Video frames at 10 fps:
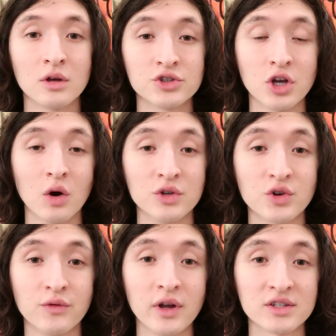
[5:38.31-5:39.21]
So
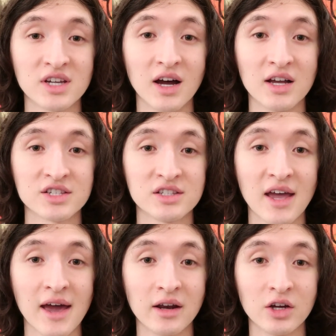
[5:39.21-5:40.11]
it's revealed to us
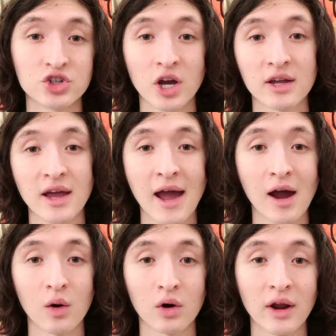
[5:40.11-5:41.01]
that Chuck and
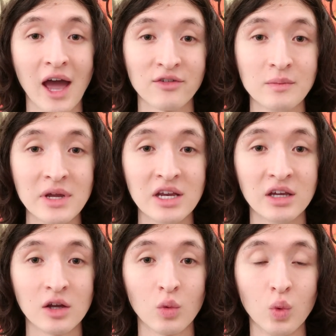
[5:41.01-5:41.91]
Howard have a
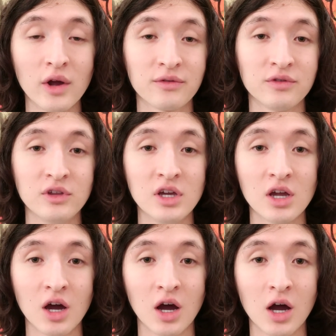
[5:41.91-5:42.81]
meeting with
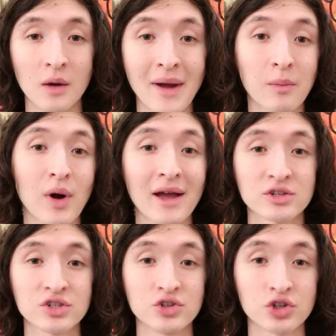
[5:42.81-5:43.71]
the
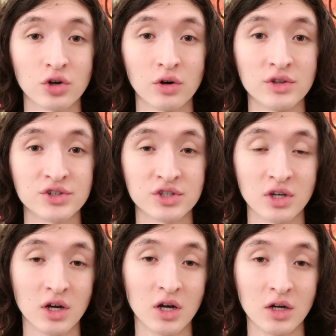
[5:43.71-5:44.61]
malpractice insurance
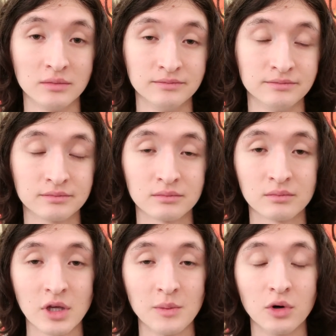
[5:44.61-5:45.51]

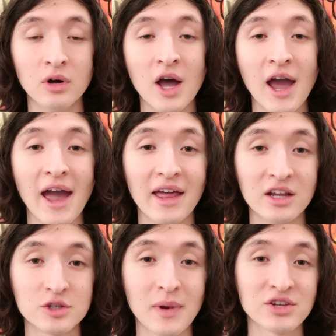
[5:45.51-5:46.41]
people,
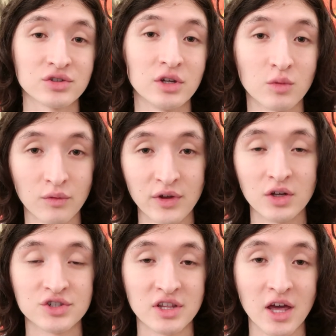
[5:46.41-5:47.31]
and it's basically
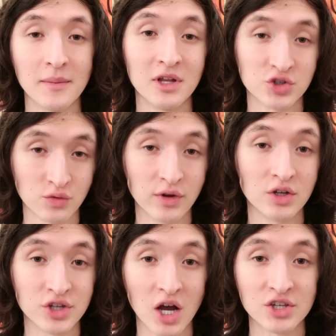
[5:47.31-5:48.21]
revealed to them, and it's
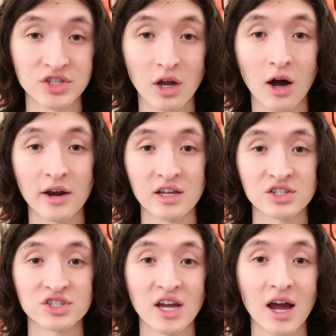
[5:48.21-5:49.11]
revealed to us, the
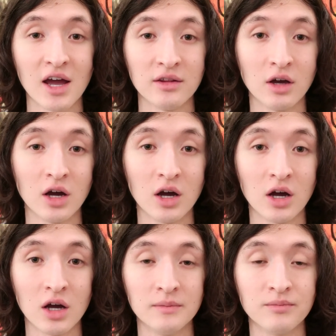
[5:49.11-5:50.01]
audience, that
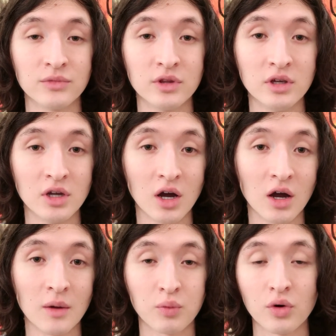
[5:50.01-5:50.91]

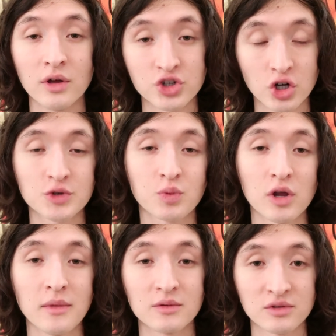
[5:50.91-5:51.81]
the insurance
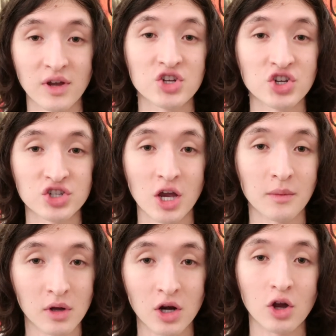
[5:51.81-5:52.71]
premiums of
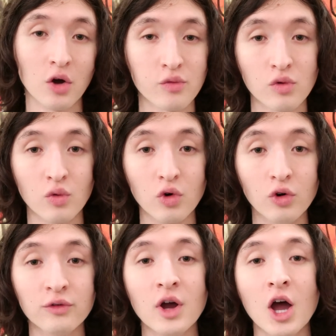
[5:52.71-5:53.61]
HHM are going to go through the
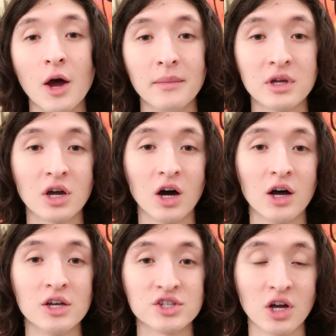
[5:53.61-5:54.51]
roof
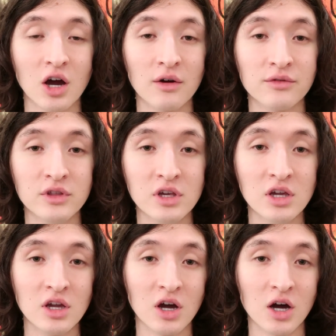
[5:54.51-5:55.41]
because of
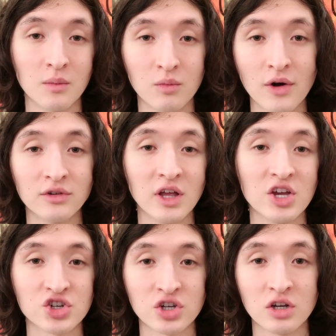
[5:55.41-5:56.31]
the
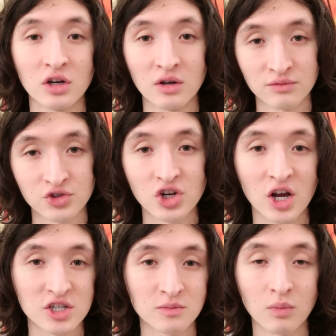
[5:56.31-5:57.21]
revelation of
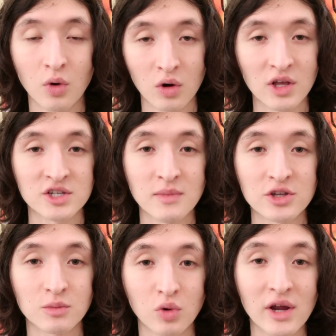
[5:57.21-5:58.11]
Chuck's more or less
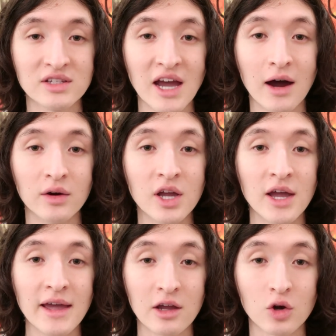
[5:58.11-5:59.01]
mental breakdown
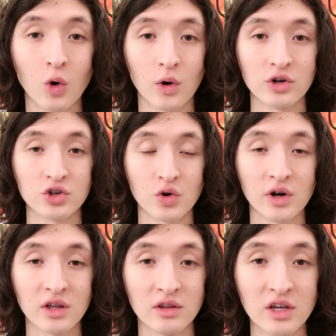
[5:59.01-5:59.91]
in court
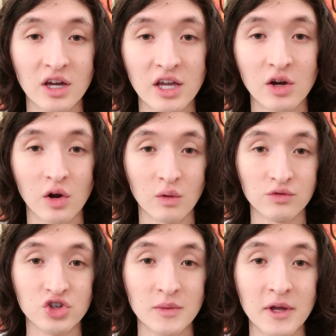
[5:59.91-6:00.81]
during the hearing
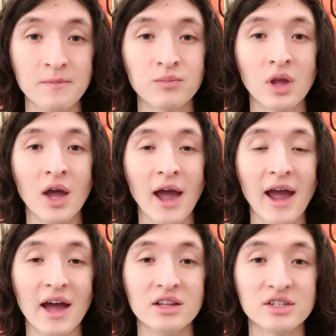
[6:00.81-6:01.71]
with Jimmy.
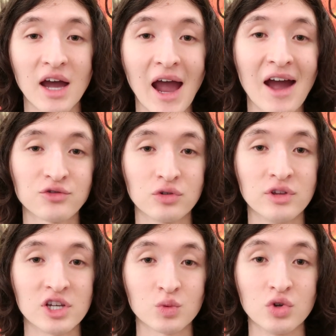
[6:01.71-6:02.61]
And after
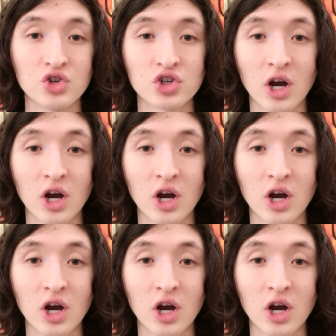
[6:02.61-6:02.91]
this, when